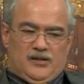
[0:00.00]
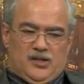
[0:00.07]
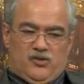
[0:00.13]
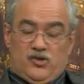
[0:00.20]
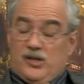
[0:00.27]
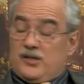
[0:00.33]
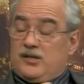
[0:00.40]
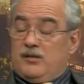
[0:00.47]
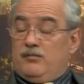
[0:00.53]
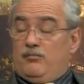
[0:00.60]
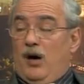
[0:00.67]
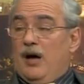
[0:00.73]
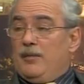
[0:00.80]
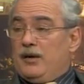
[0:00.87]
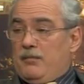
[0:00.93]
suggested
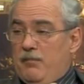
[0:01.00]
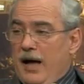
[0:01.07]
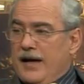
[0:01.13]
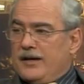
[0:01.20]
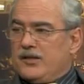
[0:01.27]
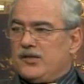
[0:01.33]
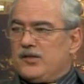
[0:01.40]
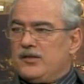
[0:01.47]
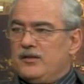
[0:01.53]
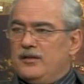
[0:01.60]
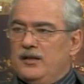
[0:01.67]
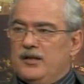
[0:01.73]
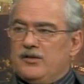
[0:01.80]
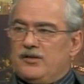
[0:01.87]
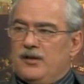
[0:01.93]
bombing banks
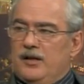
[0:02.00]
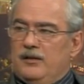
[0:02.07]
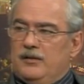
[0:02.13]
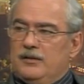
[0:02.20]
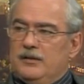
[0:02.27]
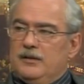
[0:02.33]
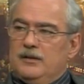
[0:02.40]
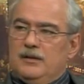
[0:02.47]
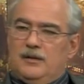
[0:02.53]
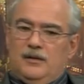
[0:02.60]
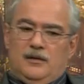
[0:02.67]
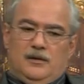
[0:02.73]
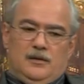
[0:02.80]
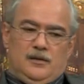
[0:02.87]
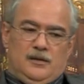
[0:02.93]
in Israel,
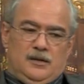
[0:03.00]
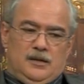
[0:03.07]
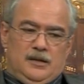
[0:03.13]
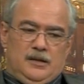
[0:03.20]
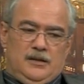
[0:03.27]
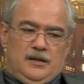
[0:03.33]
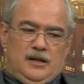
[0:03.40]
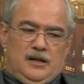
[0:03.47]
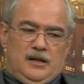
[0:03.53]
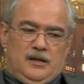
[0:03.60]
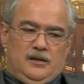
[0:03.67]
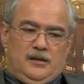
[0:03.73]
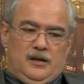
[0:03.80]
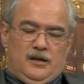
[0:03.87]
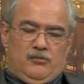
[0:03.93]
and
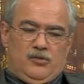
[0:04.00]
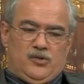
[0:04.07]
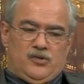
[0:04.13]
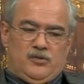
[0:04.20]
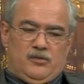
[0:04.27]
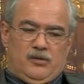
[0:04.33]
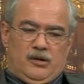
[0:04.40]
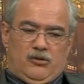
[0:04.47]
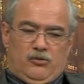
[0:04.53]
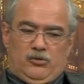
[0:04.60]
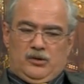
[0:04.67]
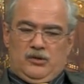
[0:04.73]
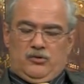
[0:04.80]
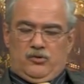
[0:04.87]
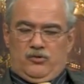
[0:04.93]
I was
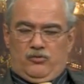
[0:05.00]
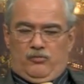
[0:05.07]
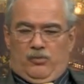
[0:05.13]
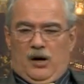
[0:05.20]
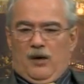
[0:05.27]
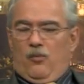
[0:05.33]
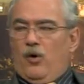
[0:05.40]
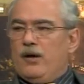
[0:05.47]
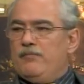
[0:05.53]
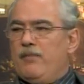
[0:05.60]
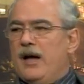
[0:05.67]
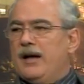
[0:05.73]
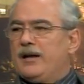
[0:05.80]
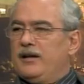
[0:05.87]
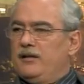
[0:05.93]
recruited to bomb one
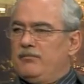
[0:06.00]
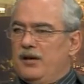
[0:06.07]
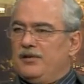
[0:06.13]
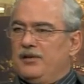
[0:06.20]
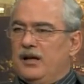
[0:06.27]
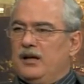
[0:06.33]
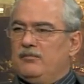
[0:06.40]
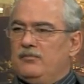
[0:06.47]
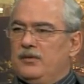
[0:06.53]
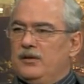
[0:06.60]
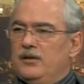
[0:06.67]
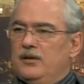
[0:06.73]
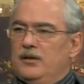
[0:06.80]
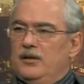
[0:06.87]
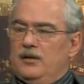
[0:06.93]
bank in Bethlehem.
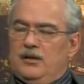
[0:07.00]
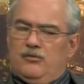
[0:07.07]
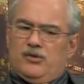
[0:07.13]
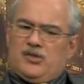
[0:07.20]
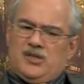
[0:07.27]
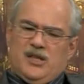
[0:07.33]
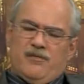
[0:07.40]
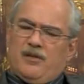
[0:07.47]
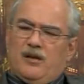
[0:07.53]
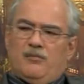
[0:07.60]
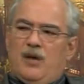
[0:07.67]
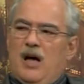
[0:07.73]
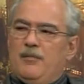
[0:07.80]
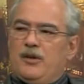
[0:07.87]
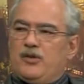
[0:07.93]
There was several
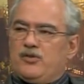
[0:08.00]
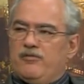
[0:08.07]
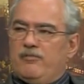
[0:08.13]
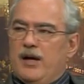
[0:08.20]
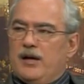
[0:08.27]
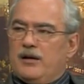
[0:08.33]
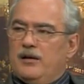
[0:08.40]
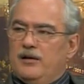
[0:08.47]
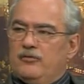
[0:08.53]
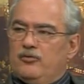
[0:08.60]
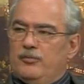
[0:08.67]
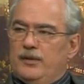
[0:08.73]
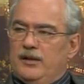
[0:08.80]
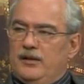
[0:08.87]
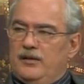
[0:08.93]
bombings of Bank
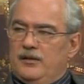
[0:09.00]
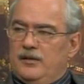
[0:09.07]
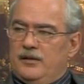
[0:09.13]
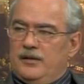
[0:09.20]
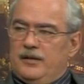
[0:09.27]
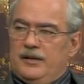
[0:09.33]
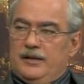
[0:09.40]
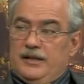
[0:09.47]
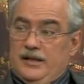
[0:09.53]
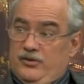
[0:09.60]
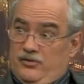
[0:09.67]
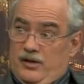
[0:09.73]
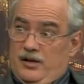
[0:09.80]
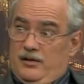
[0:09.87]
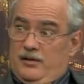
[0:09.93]
Laoumi in
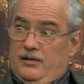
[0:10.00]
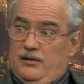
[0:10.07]
Israel